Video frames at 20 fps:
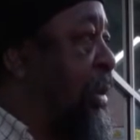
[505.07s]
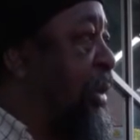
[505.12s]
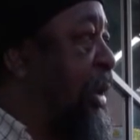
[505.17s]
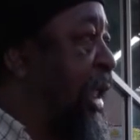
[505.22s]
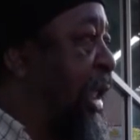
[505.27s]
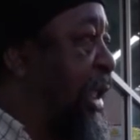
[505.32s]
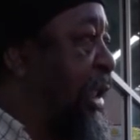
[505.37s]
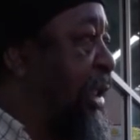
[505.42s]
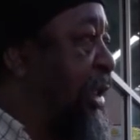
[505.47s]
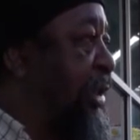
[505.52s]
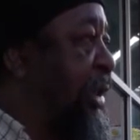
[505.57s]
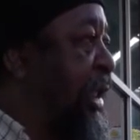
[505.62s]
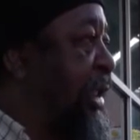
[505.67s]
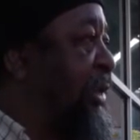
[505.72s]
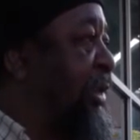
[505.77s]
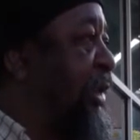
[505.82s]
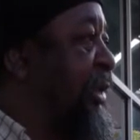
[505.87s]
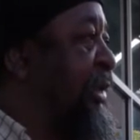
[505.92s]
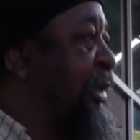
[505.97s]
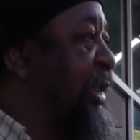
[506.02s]
Okay, uh,
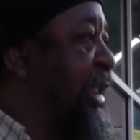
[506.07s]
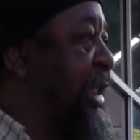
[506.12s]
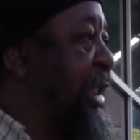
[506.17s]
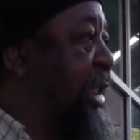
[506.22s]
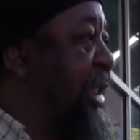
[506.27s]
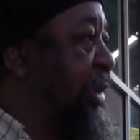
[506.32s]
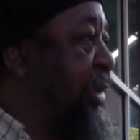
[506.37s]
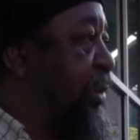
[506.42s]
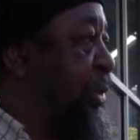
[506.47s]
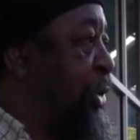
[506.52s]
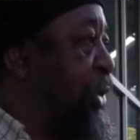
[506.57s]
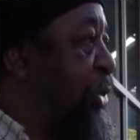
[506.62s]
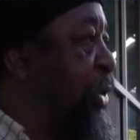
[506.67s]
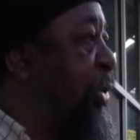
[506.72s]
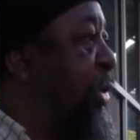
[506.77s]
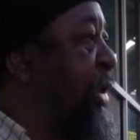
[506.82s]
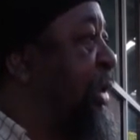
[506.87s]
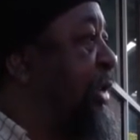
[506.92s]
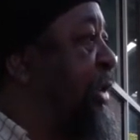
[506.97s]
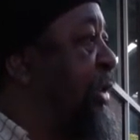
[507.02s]
it's a seed. When you
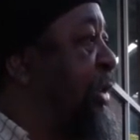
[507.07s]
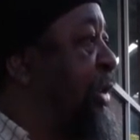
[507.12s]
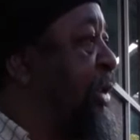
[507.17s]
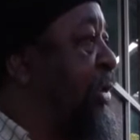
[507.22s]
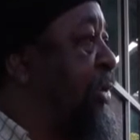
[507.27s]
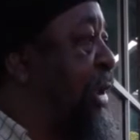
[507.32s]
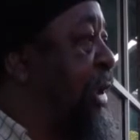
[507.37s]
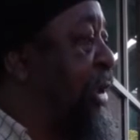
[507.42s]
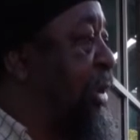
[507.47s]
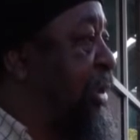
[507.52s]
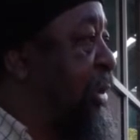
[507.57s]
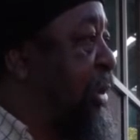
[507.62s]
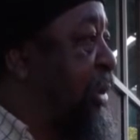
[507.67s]
go into the Greek,